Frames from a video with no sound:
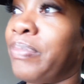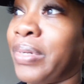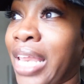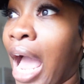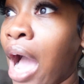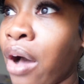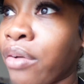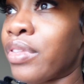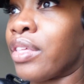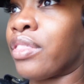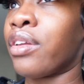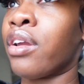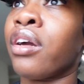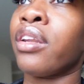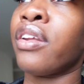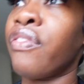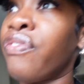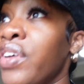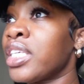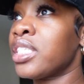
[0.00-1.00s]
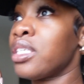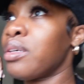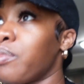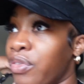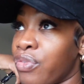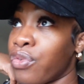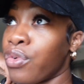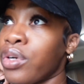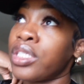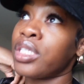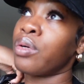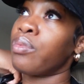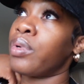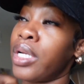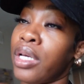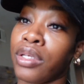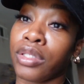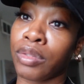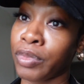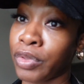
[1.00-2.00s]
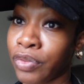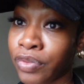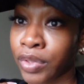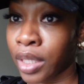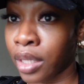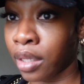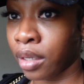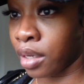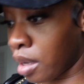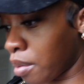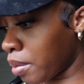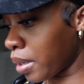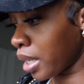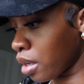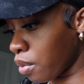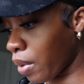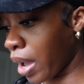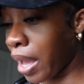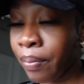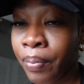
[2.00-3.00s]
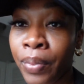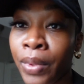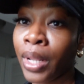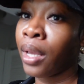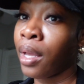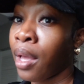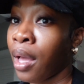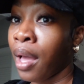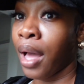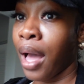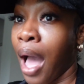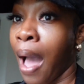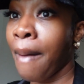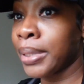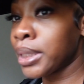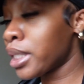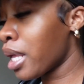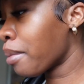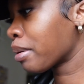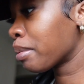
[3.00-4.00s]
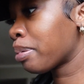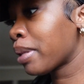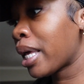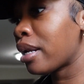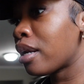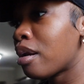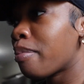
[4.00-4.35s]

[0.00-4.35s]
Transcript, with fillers: doubt that they're gonna fix it before someone else moves in. But anyway, I'm gonna stop complaining